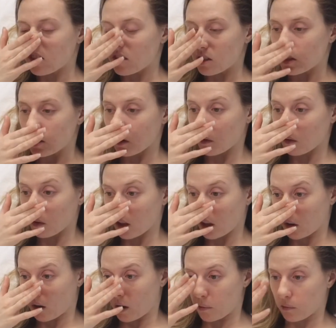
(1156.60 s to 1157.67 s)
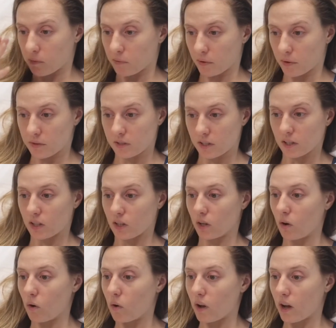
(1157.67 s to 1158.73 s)
So like right before he's like,
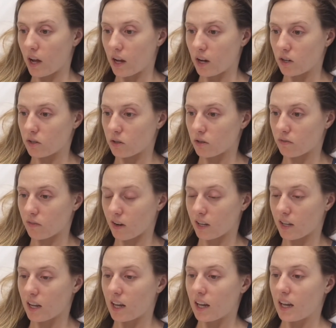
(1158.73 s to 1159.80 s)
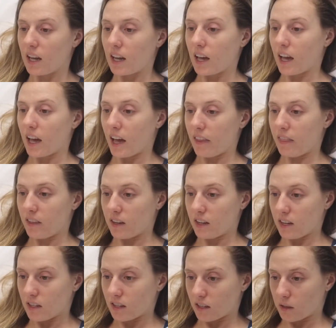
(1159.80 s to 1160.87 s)
you're okay, you're doing fine. And then
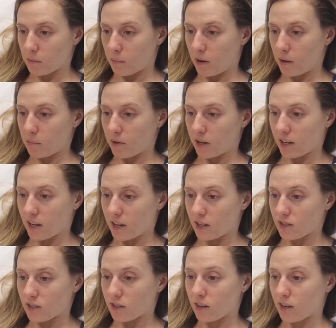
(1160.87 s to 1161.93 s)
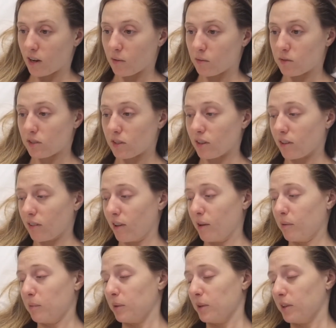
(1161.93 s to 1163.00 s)
he did the pain medication and I was like, oh,
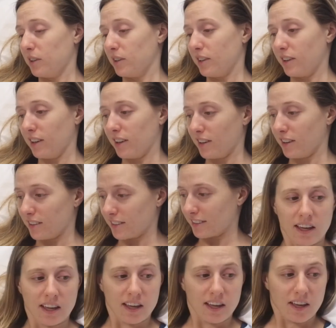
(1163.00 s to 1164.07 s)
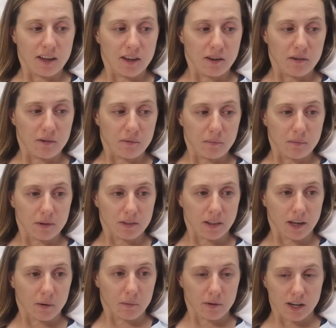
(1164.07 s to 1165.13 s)
I'm good now.
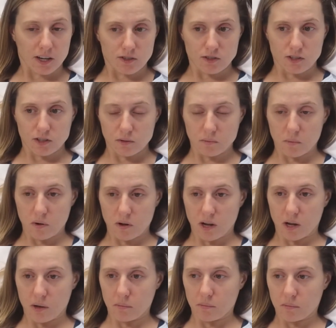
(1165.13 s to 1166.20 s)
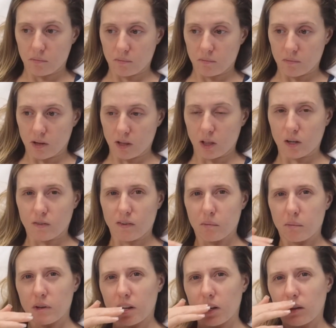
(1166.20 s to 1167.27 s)
Like when I just woke up. How long
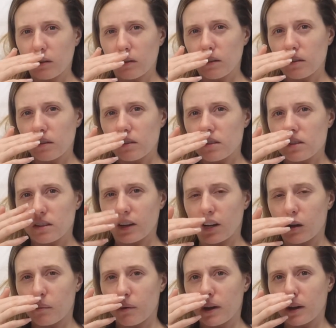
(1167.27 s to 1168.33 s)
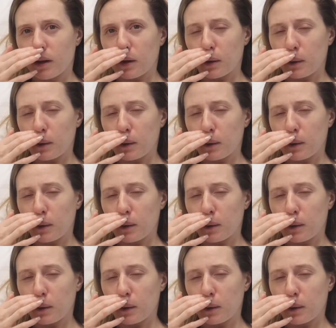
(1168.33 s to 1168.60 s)
have I been out since I got back?